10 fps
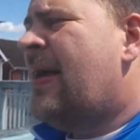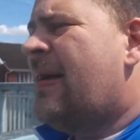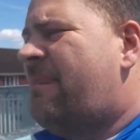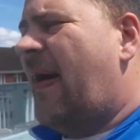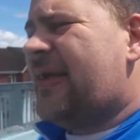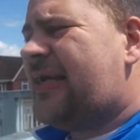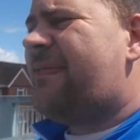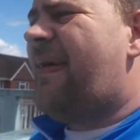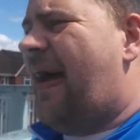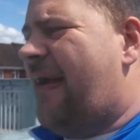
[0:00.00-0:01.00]
Bus
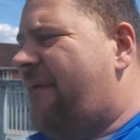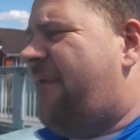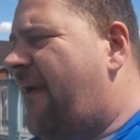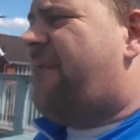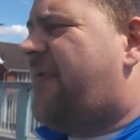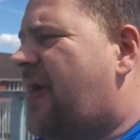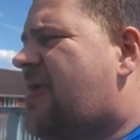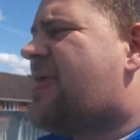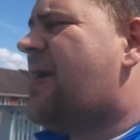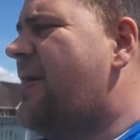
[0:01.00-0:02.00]
mate,
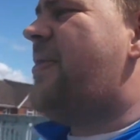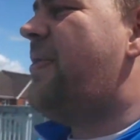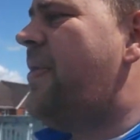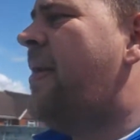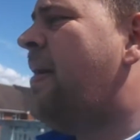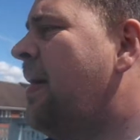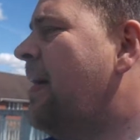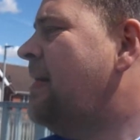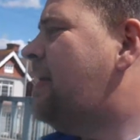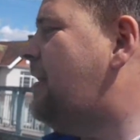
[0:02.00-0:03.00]
fifty-two
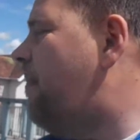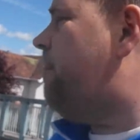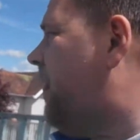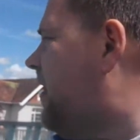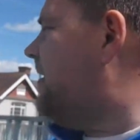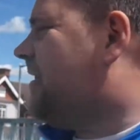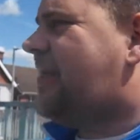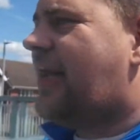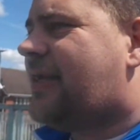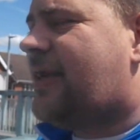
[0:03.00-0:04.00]
to the B S
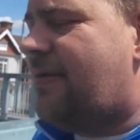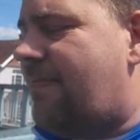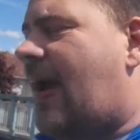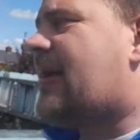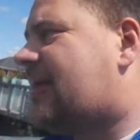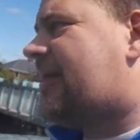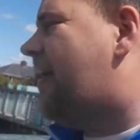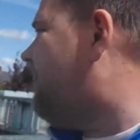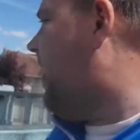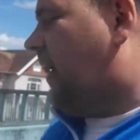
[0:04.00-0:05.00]
C to
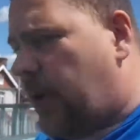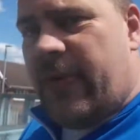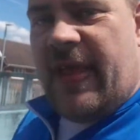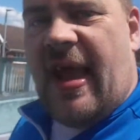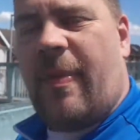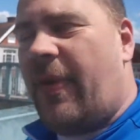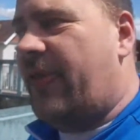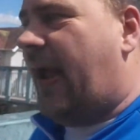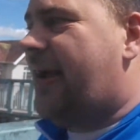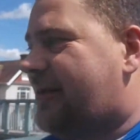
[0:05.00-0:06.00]
Massive mate, going there one
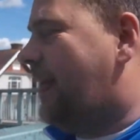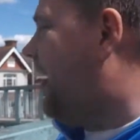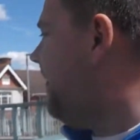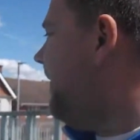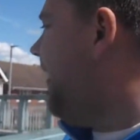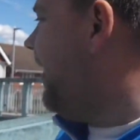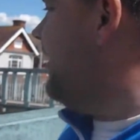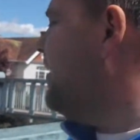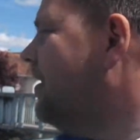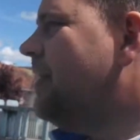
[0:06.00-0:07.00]
day as well
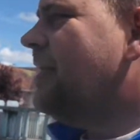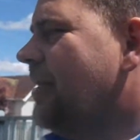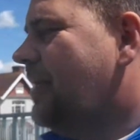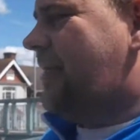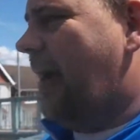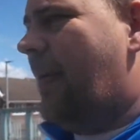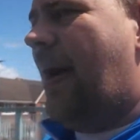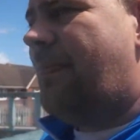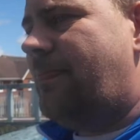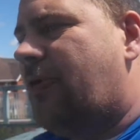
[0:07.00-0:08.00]
mate. So
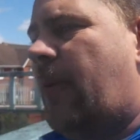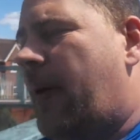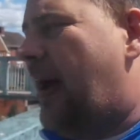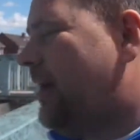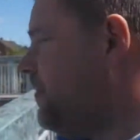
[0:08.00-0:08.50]
um, proper,